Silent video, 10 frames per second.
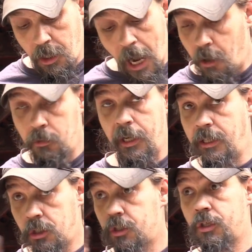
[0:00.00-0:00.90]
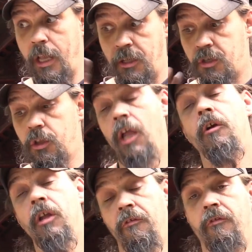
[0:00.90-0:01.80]
No, it's
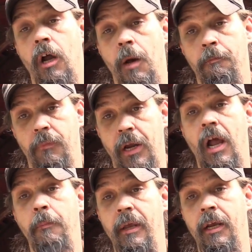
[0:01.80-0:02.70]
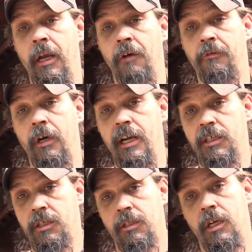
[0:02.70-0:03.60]
literally from there not being enough grease.